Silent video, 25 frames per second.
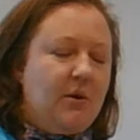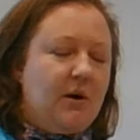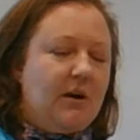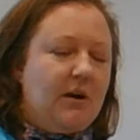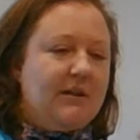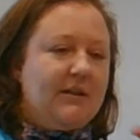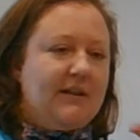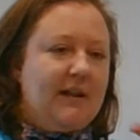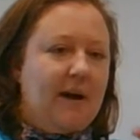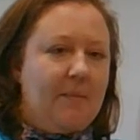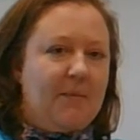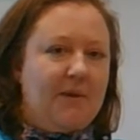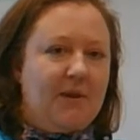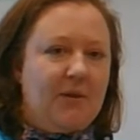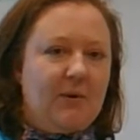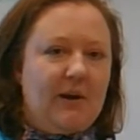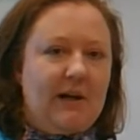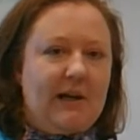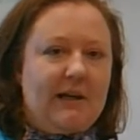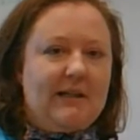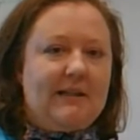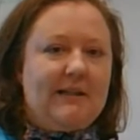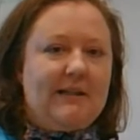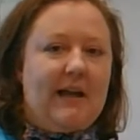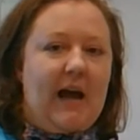so our step
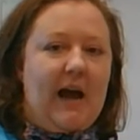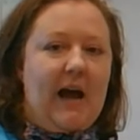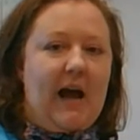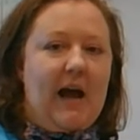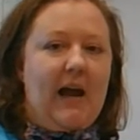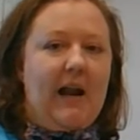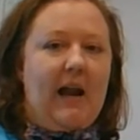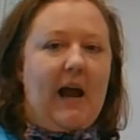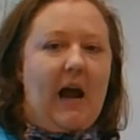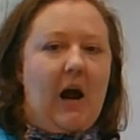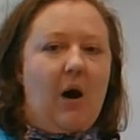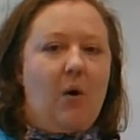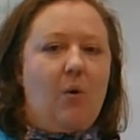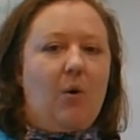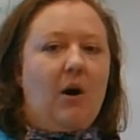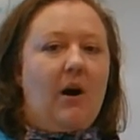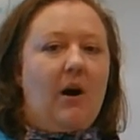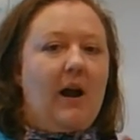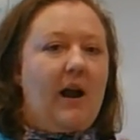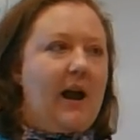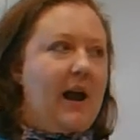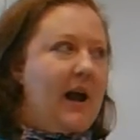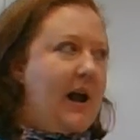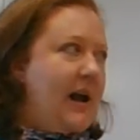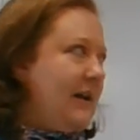3 is to add
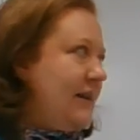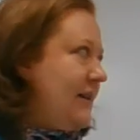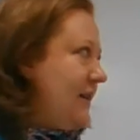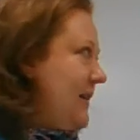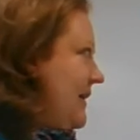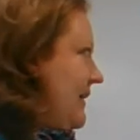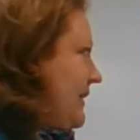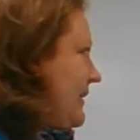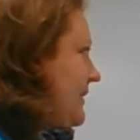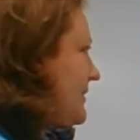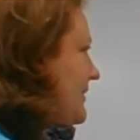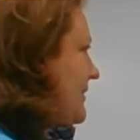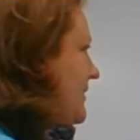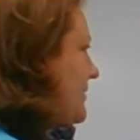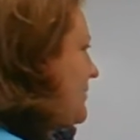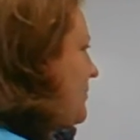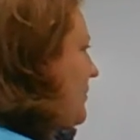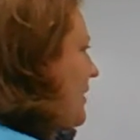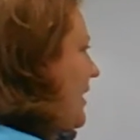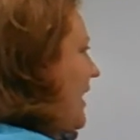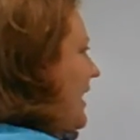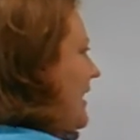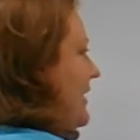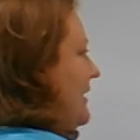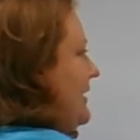our endings. So
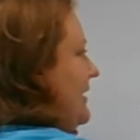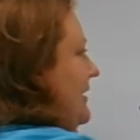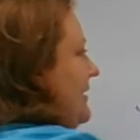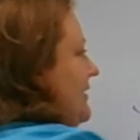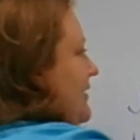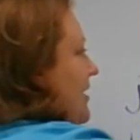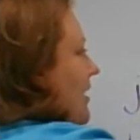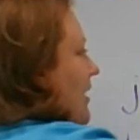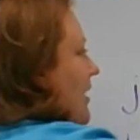our endings